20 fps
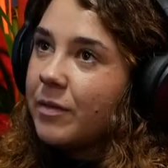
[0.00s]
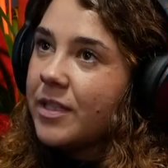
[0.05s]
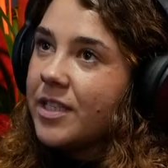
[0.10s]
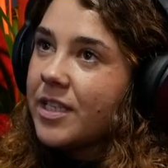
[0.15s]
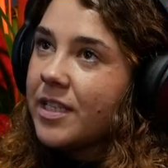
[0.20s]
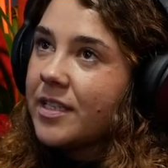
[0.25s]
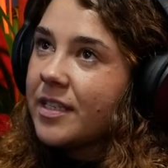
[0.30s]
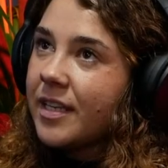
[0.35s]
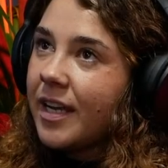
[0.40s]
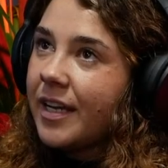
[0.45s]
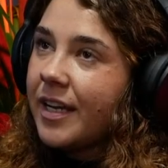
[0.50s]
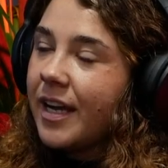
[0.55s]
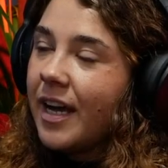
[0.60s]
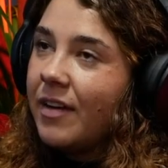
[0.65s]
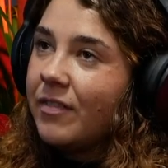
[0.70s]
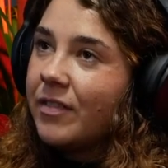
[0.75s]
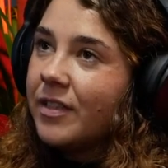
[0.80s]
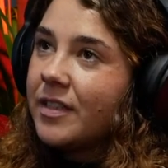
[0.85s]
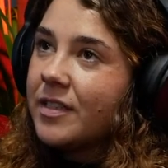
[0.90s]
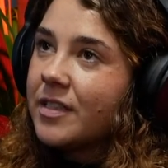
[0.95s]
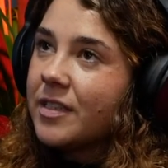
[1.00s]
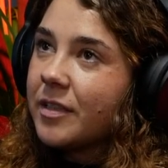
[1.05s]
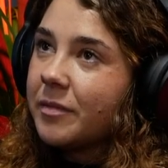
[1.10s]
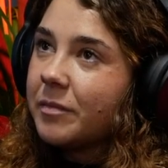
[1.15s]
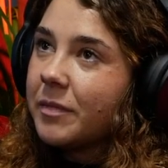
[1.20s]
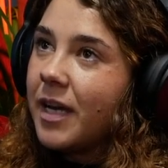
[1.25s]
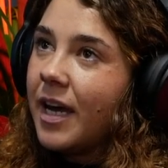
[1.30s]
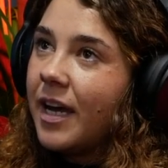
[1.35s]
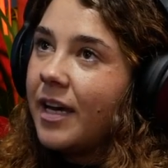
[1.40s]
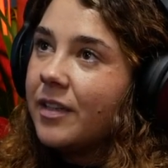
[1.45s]
would just say having
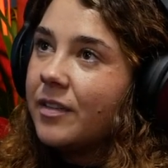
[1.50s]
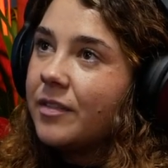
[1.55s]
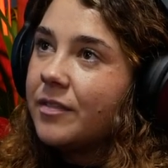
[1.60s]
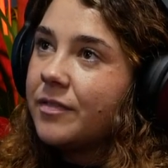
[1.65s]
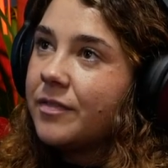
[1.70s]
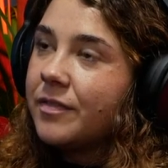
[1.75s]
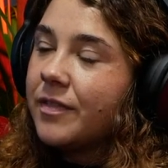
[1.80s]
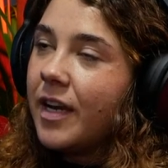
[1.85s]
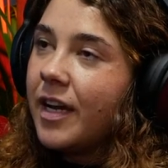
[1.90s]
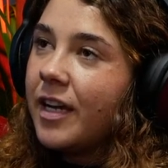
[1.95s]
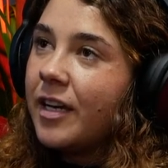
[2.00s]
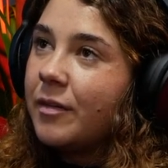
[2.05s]
some kind of